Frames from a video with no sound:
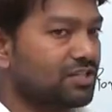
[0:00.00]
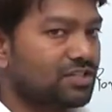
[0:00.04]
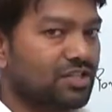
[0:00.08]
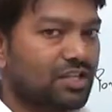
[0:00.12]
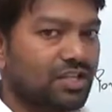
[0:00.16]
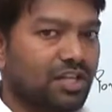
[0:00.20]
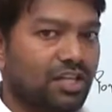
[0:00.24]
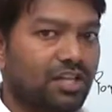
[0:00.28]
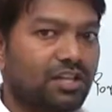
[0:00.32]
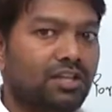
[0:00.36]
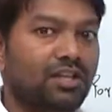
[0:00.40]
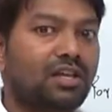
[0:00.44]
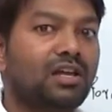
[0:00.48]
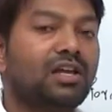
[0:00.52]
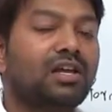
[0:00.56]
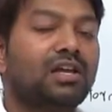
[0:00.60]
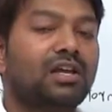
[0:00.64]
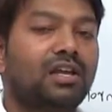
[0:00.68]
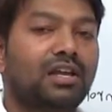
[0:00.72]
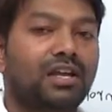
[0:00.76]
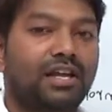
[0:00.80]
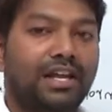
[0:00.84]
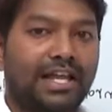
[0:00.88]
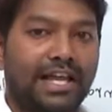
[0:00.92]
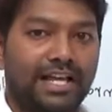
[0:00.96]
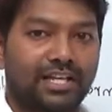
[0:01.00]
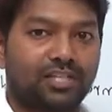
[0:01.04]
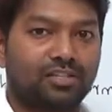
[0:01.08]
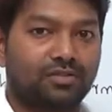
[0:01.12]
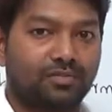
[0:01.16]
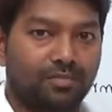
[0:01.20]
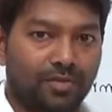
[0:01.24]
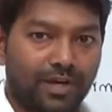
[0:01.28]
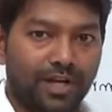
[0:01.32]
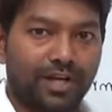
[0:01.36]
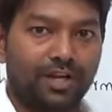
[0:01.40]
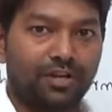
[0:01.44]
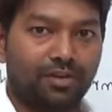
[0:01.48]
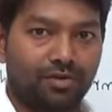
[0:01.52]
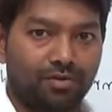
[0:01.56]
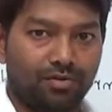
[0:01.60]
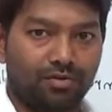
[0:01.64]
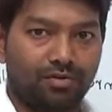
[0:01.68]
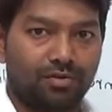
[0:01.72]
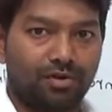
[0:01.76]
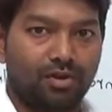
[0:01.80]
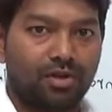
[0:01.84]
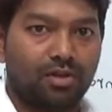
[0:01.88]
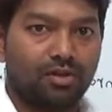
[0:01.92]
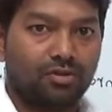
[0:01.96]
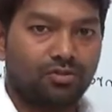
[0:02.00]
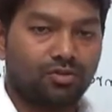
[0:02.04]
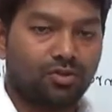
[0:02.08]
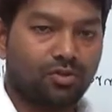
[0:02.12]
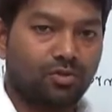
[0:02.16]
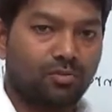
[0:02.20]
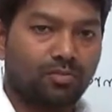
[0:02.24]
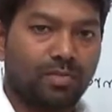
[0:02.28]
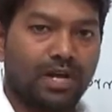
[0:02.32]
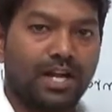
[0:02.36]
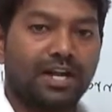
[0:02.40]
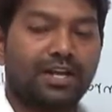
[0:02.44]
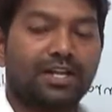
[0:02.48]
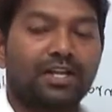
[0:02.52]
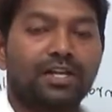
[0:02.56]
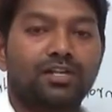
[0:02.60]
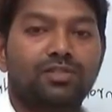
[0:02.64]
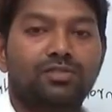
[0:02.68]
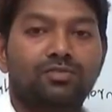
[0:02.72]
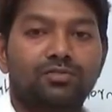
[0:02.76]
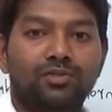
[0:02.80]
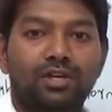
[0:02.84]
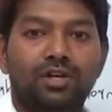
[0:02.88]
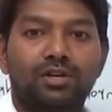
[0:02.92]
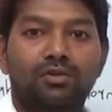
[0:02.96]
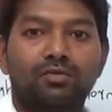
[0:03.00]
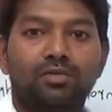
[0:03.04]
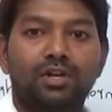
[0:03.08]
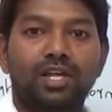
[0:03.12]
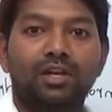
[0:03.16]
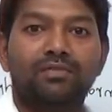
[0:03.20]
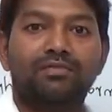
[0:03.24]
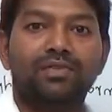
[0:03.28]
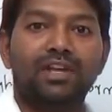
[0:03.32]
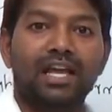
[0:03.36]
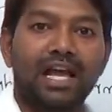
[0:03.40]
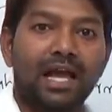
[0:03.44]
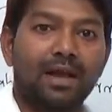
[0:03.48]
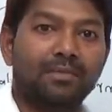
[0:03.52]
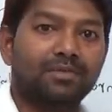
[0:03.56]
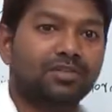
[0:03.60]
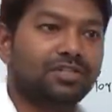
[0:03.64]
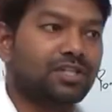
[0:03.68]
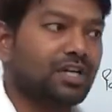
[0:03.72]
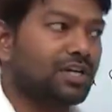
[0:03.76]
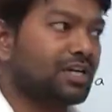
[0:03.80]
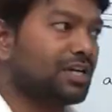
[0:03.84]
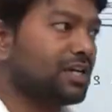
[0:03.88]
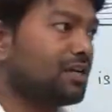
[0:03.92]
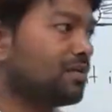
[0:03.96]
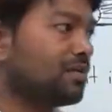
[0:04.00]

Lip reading: in next video. So my dear student, today we have studied